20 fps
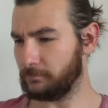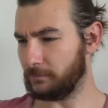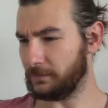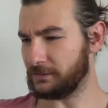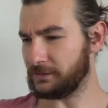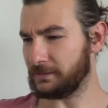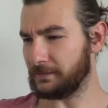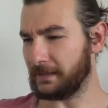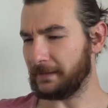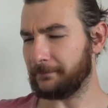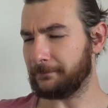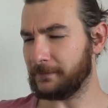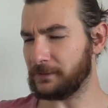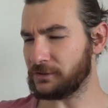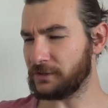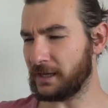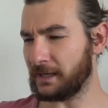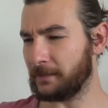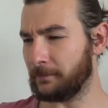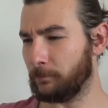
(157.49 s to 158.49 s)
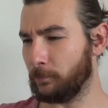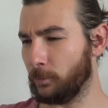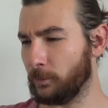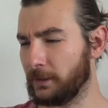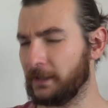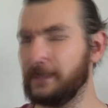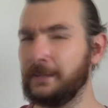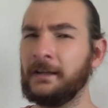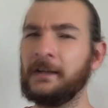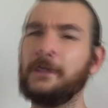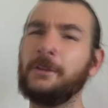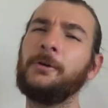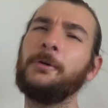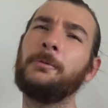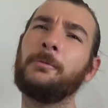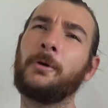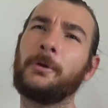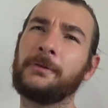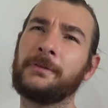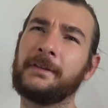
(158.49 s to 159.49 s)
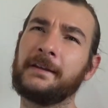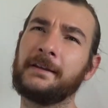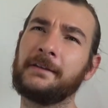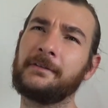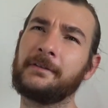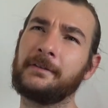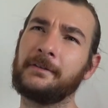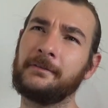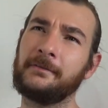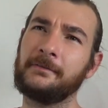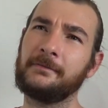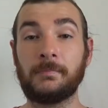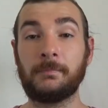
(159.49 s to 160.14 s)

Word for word: which is a fish out of water who wrote this